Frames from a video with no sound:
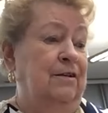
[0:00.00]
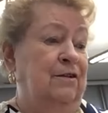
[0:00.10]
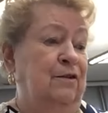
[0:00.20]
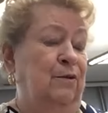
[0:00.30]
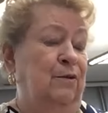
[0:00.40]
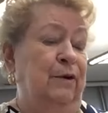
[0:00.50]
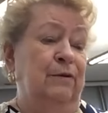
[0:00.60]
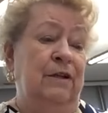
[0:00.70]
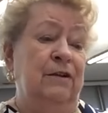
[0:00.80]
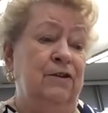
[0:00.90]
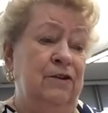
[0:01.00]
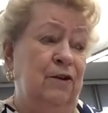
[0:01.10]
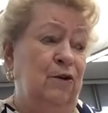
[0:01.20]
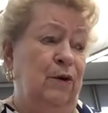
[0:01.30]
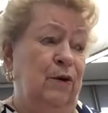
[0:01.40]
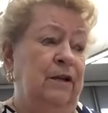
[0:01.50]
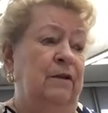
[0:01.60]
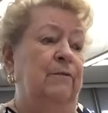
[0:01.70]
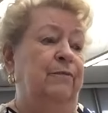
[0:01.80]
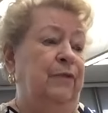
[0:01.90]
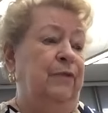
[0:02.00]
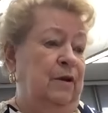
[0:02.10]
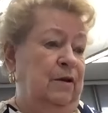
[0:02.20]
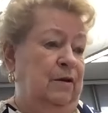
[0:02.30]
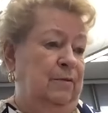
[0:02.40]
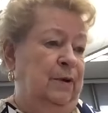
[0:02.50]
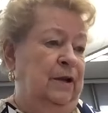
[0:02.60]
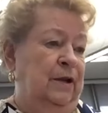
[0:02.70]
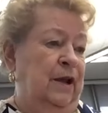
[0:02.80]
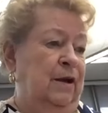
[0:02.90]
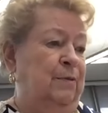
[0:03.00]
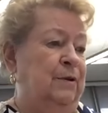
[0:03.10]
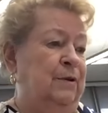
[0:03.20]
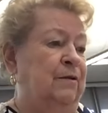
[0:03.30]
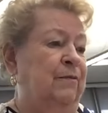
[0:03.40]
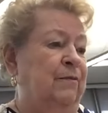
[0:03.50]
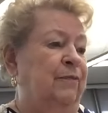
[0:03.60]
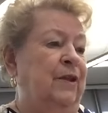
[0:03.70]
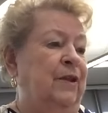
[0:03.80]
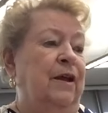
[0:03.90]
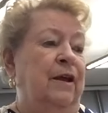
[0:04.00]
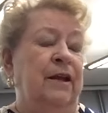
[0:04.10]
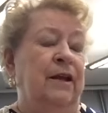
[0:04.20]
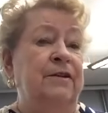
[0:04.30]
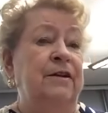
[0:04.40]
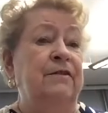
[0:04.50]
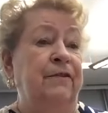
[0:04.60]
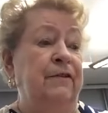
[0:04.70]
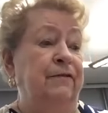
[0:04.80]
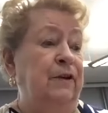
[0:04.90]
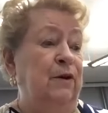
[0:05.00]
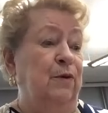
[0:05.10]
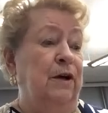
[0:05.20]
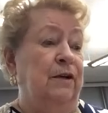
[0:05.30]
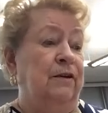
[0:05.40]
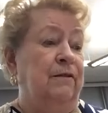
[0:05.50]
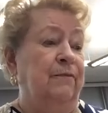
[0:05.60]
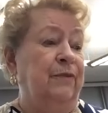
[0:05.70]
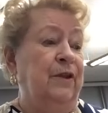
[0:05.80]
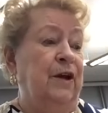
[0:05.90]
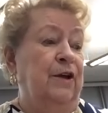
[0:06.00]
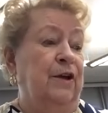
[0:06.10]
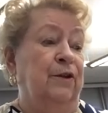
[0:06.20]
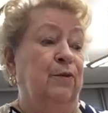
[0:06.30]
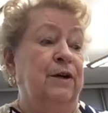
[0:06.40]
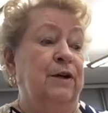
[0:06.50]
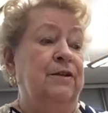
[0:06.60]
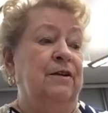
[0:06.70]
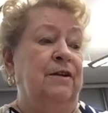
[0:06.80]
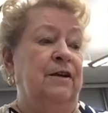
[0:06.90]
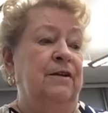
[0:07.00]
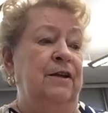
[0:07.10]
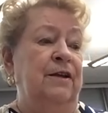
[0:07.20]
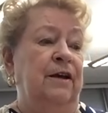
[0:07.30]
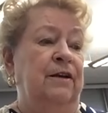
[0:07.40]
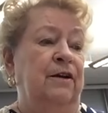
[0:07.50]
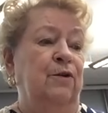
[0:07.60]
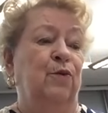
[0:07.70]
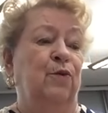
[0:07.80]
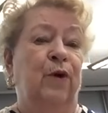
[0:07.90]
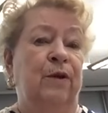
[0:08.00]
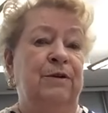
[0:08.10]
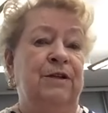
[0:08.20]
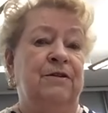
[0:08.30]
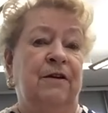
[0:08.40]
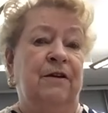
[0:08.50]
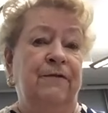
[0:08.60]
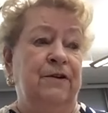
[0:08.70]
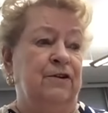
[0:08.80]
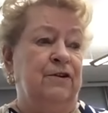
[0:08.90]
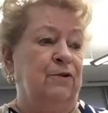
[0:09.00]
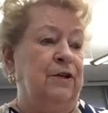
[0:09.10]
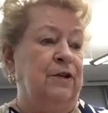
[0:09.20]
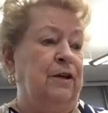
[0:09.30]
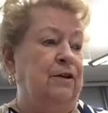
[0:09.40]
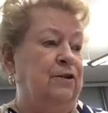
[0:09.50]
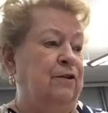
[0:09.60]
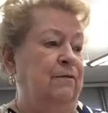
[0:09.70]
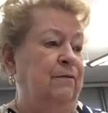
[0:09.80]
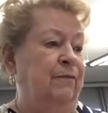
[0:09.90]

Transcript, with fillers: So we were a little slow on it, but it happened. In 1851, there was an Indiana Women's Suffrage Association